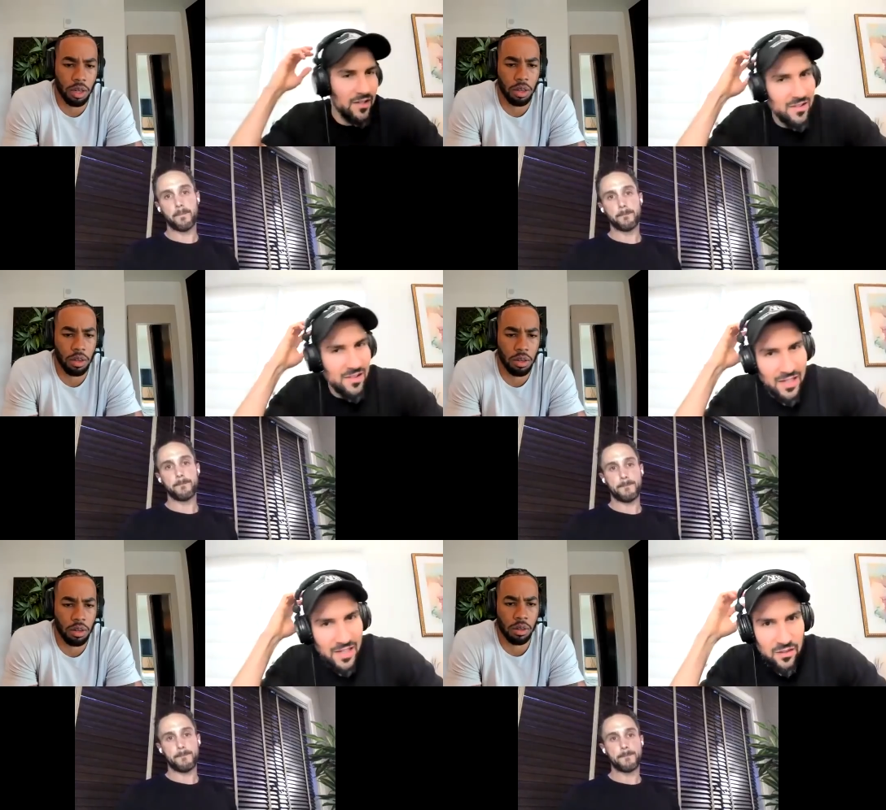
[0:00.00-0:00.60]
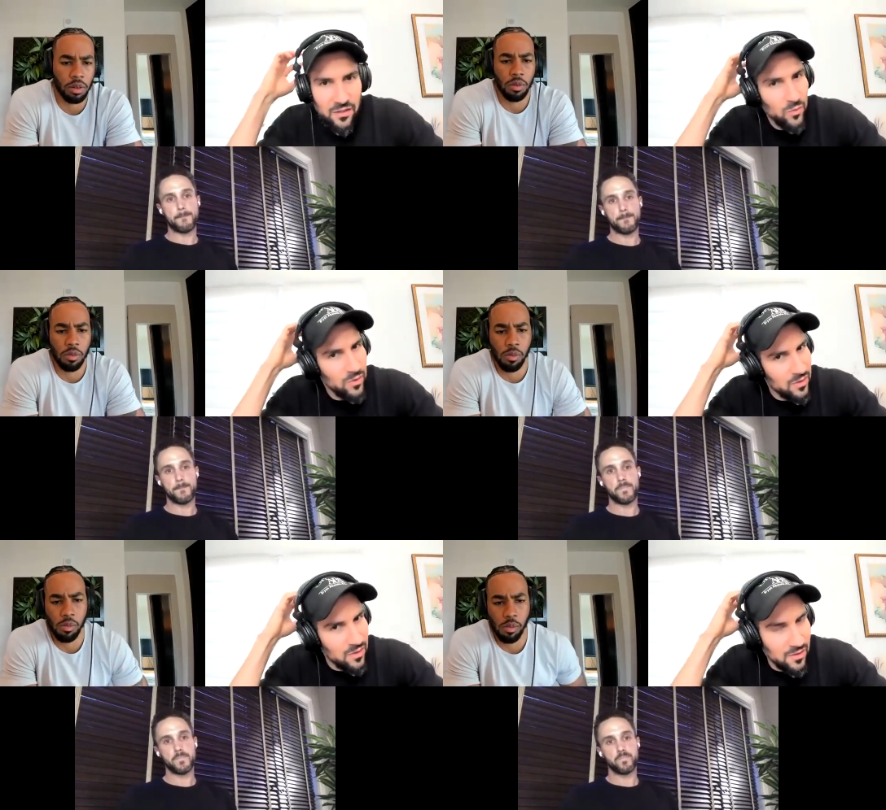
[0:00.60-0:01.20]
Speaker 1: And Zac, I just
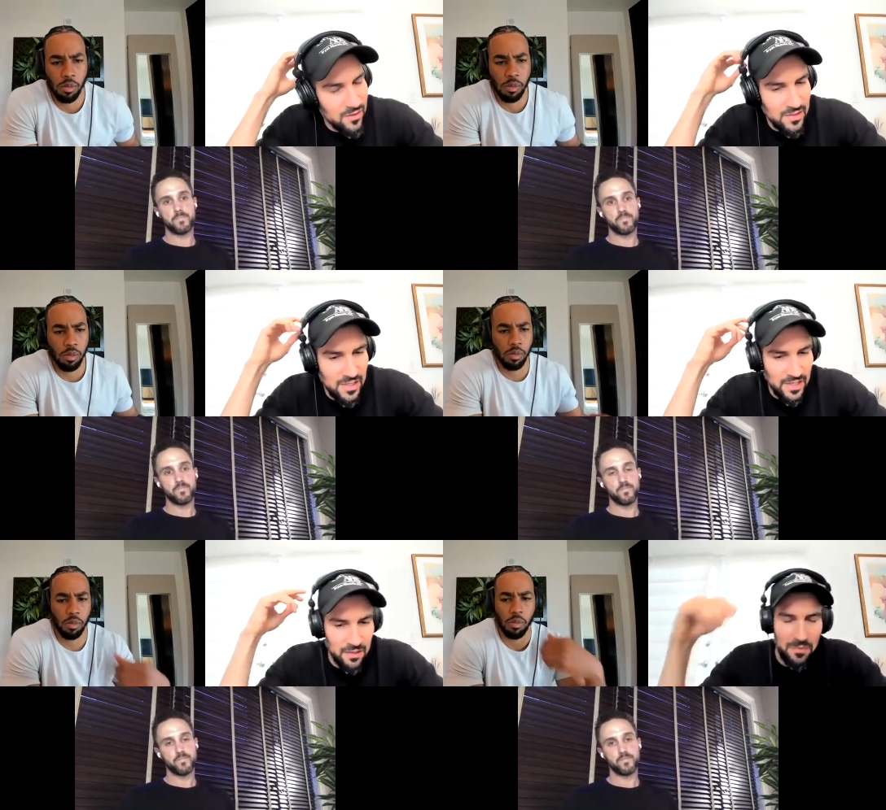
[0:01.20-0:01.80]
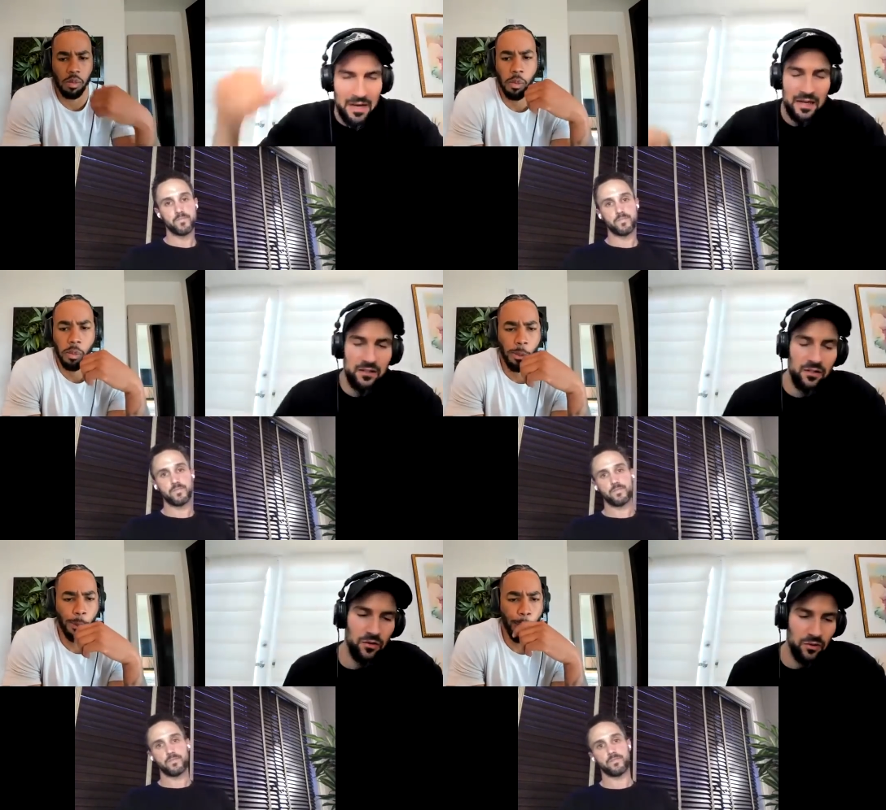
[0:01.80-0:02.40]
want to take it
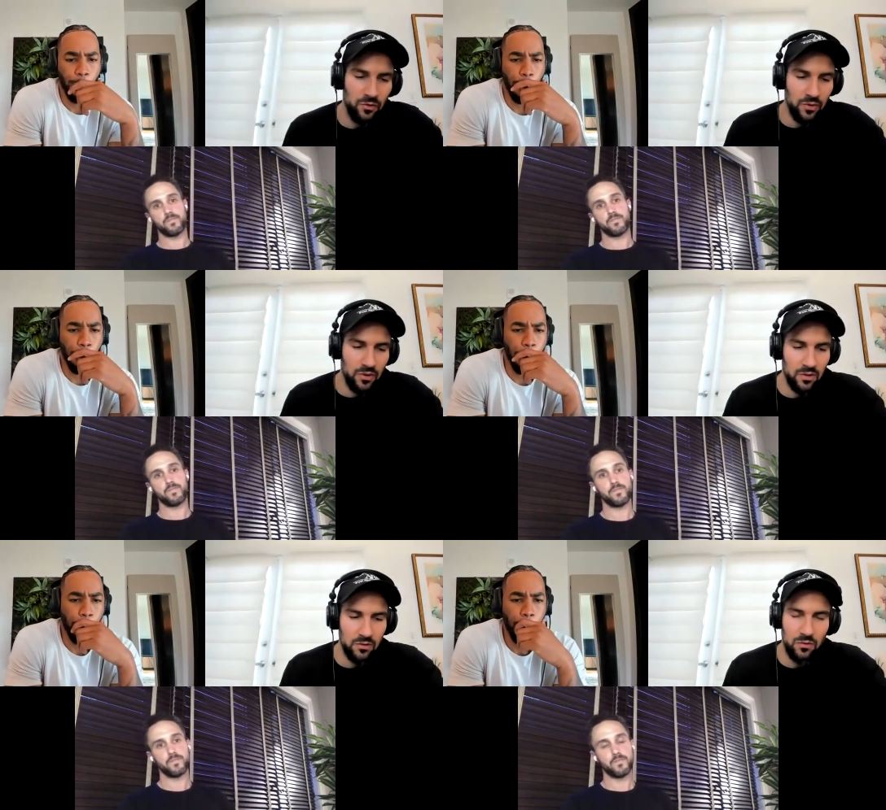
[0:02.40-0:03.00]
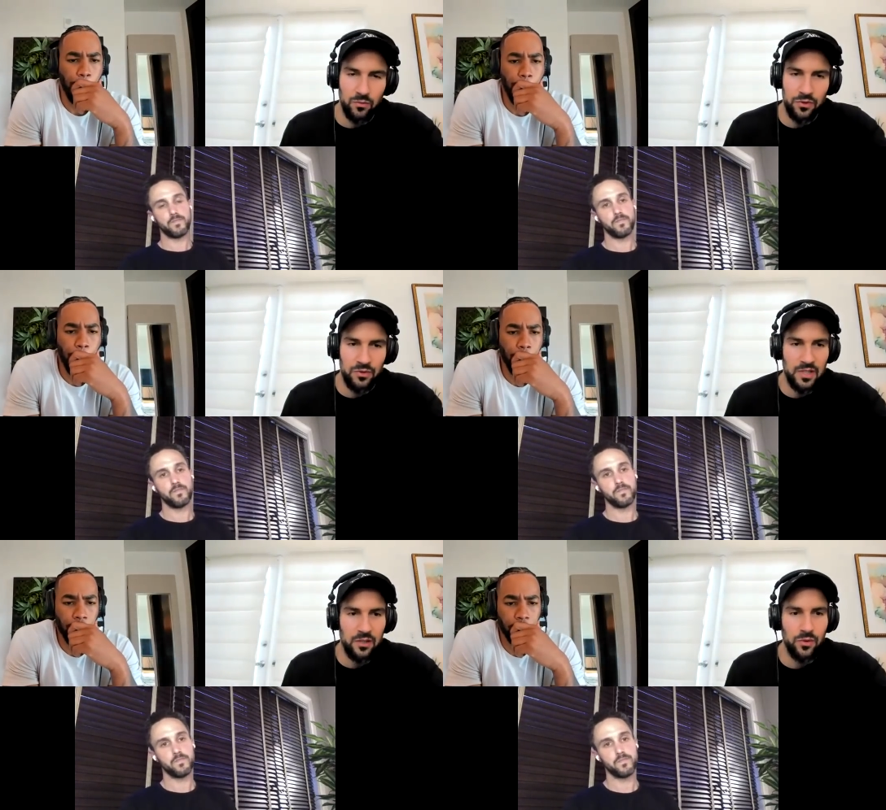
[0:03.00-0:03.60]
back. So you were, would
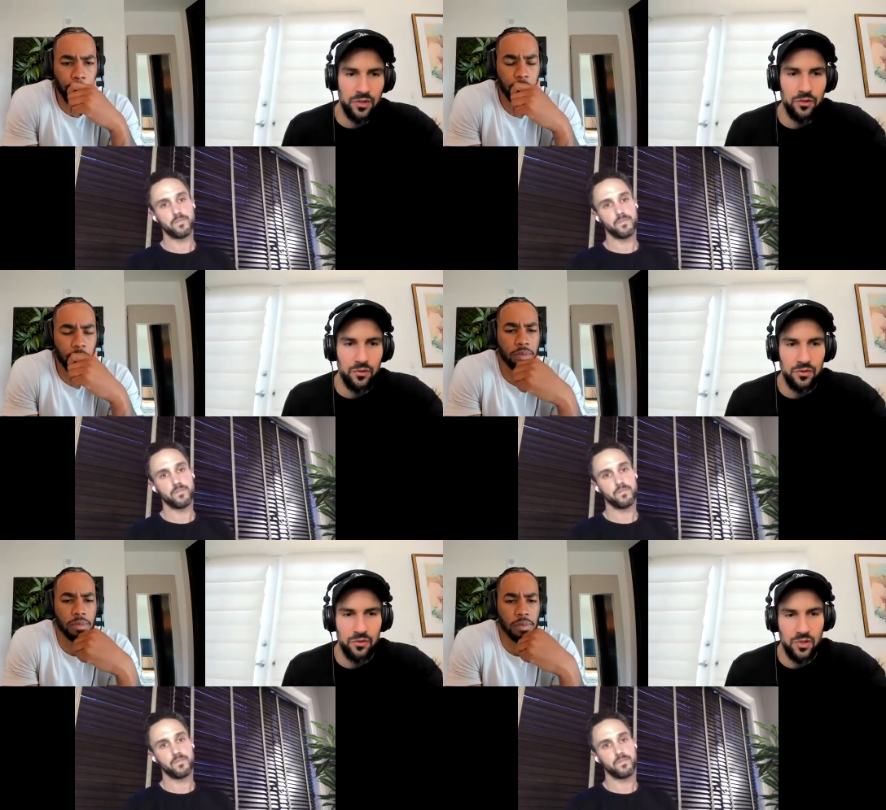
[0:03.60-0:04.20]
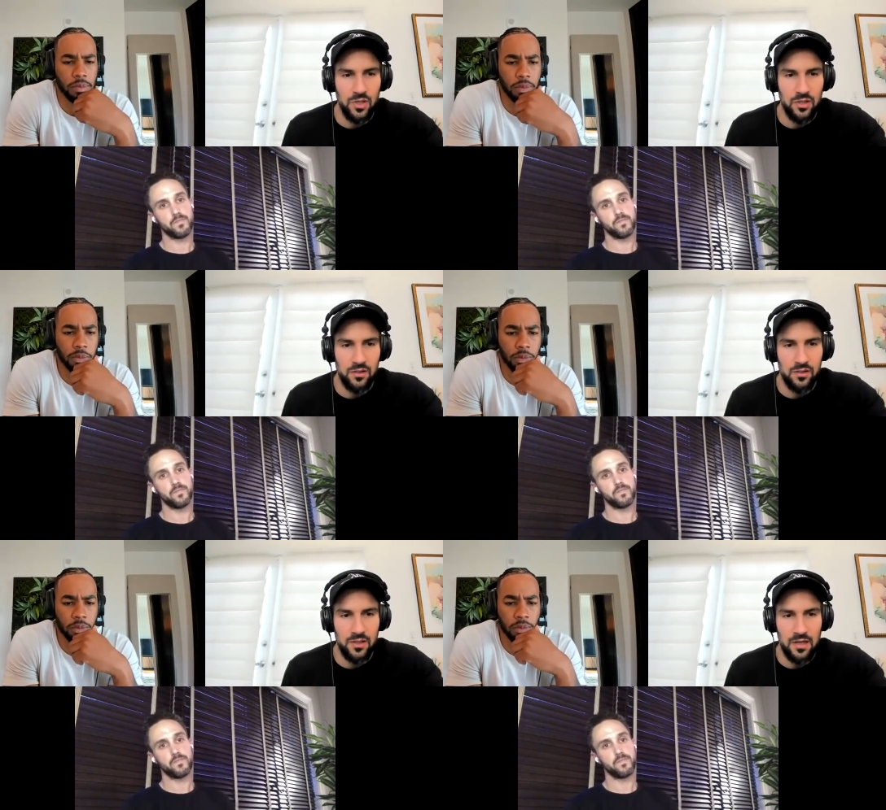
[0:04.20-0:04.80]
you say you were introduced to
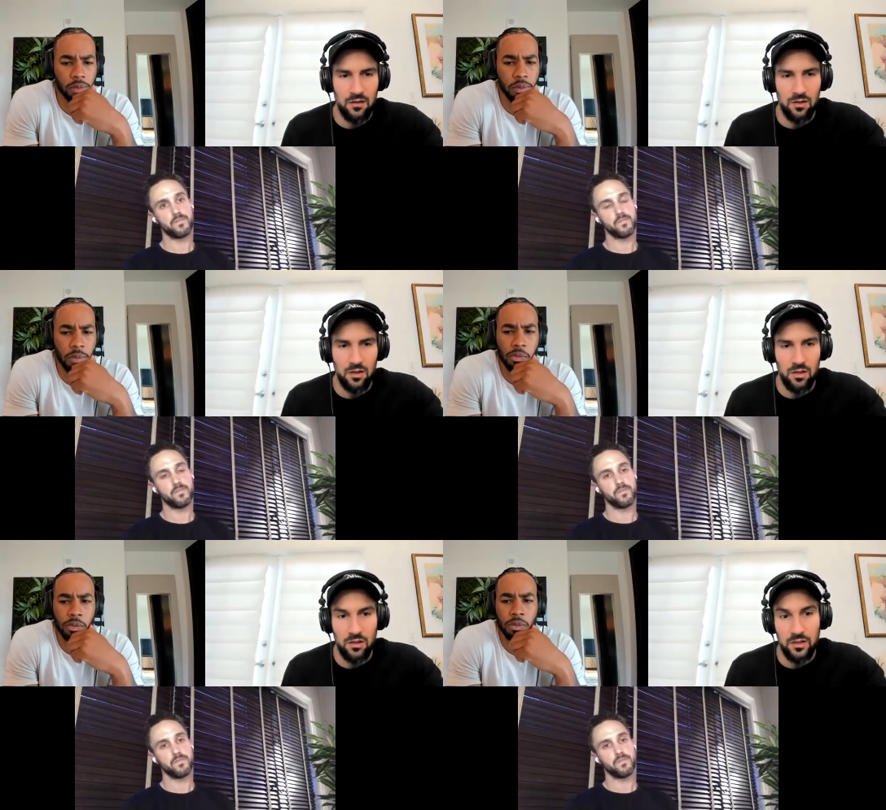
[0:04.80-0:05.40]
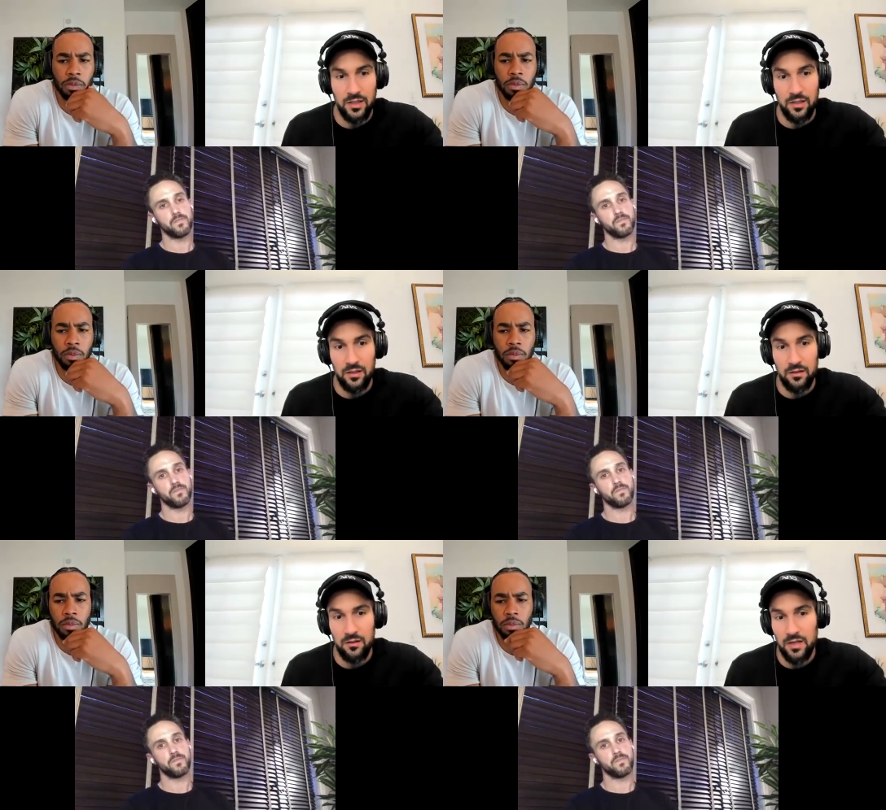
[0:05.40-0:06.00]
drugs and alcohol
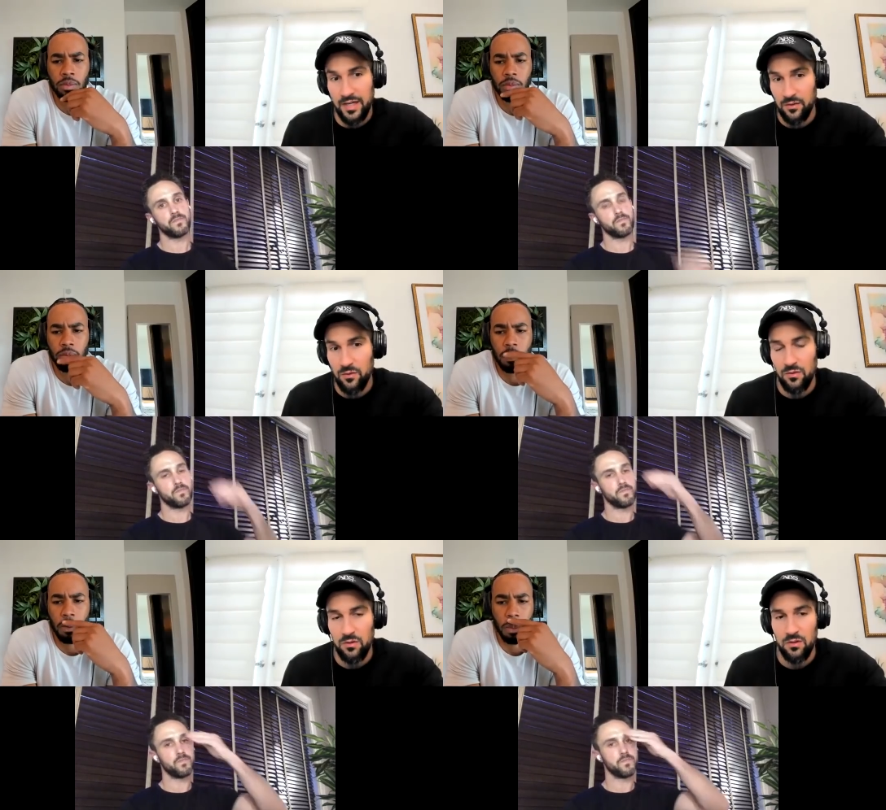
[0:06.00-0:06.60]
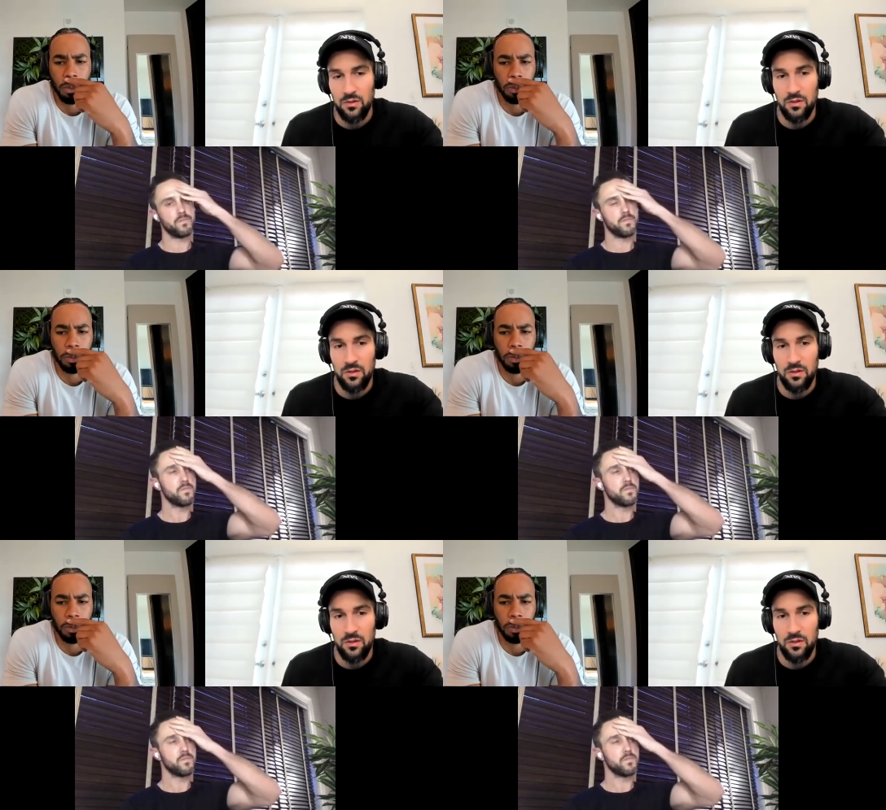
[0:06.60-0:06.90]
in high school?